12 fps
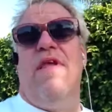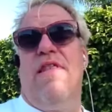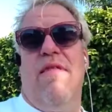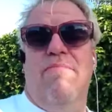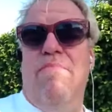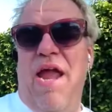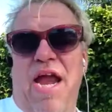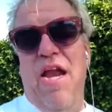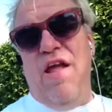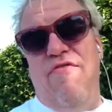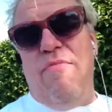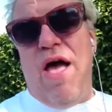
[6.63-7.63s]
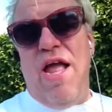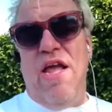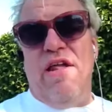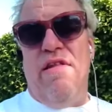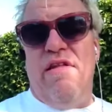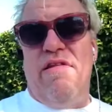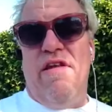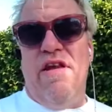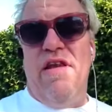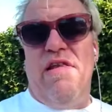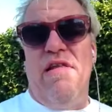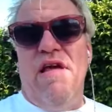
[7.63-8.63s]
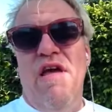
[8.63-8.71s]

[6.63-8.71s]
that's the bane of my existence.